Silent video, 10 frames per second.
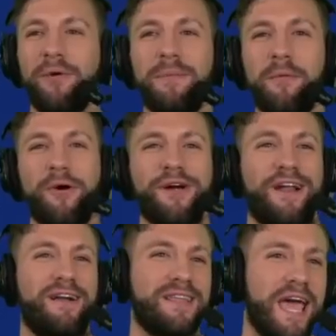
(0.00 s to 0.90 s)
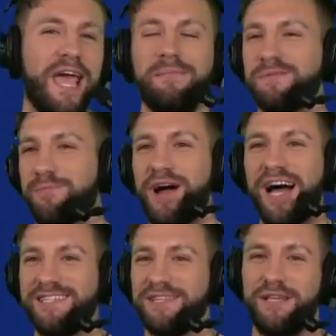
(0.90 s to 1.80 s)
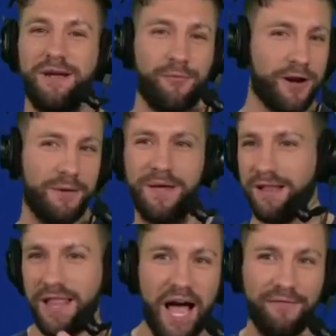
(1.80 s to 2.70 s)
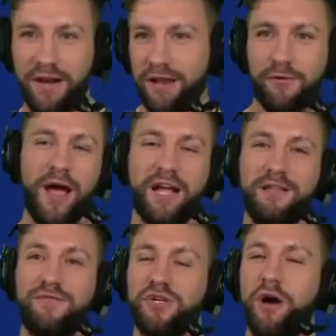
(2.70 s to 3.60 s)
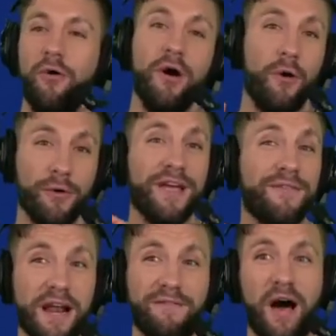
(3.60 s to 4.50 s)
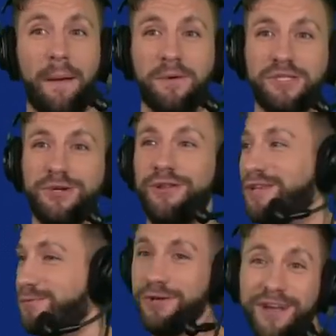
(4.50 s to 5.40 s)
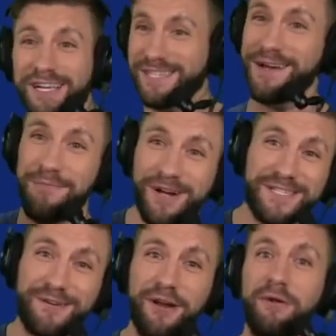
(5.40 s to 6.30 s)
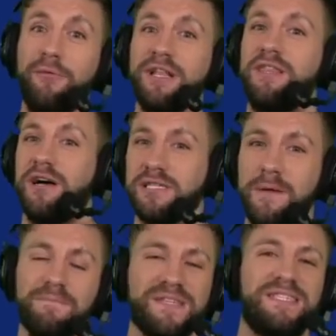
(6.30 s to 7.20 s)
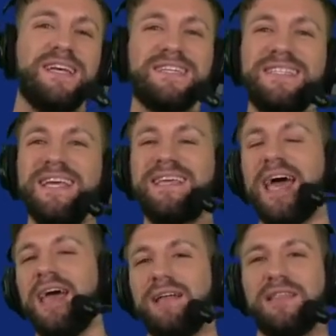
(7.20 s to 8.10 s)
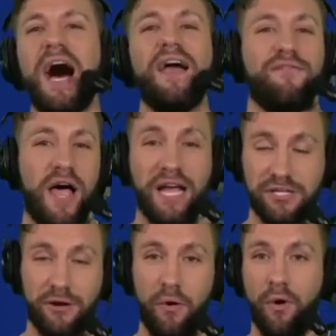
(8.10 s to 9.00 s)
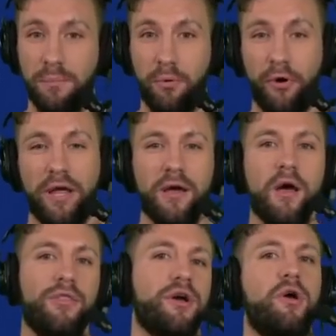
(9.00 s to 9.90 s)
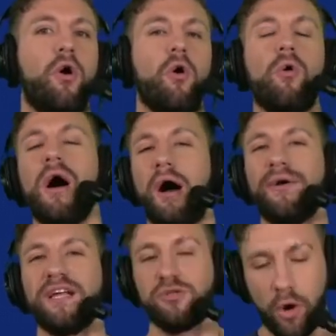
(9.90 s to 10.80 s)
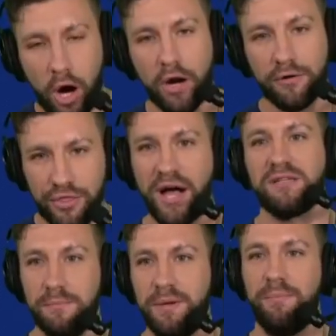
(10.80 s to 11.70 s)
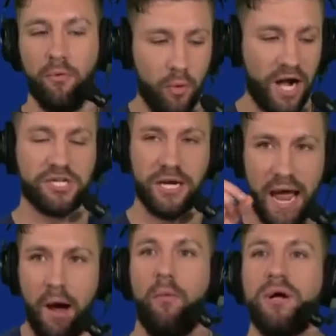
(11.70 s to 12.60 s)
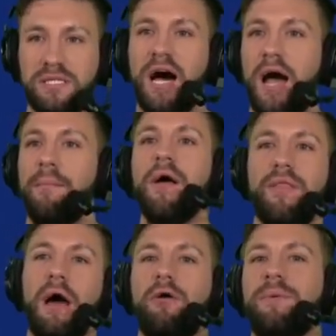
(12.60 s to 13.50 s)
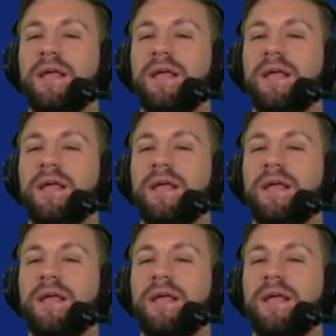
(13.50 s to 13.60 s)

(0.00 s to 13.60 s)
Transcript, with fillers: we've been working on games, prizes, and we're going to be a live and interactive show. We're even going to have opportunities where you guys can come on screen with us. 60K live last year at one point. The goal, I want to get to 100,000 people watching at one time. That would